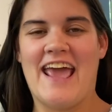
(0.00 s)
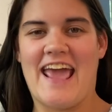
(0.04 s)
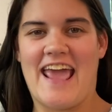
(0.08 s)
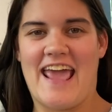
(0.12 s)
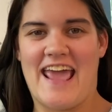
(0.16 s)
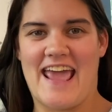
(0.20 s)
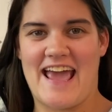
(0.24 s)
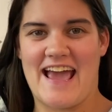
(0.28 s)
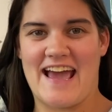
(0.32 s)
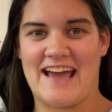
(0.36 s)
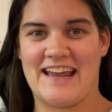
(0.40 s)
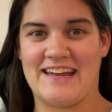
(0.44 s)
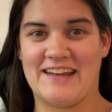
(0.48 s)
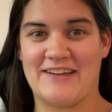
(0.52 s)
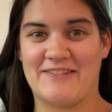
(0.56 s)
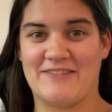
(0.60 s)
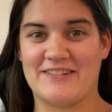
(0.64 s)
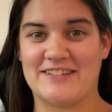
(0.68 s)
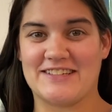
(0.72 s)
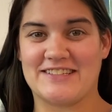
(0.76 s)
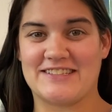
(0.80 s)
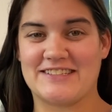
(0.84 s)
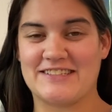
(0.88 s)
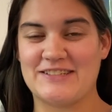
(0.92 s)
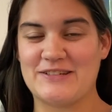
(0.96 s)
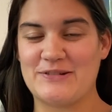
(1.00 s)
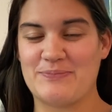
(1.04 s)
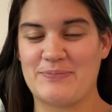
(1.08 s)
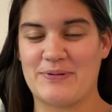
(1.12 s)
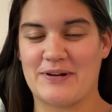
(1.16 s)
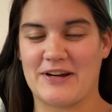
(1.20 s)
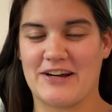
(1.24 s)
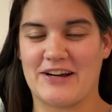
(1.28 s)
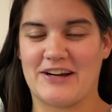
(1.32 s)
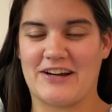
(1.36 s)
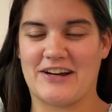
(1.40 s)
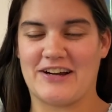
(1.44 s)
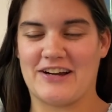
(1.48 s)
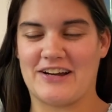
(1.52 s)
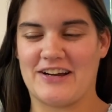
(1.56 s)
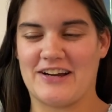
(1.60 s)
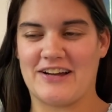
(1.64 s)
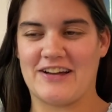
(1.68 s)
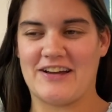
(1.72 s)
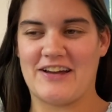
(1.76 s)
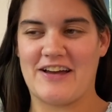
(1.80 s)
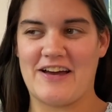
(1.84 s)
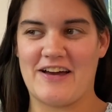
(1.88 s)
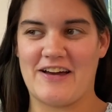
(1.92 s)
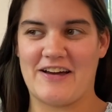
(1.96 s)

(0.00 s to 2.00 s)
and it was super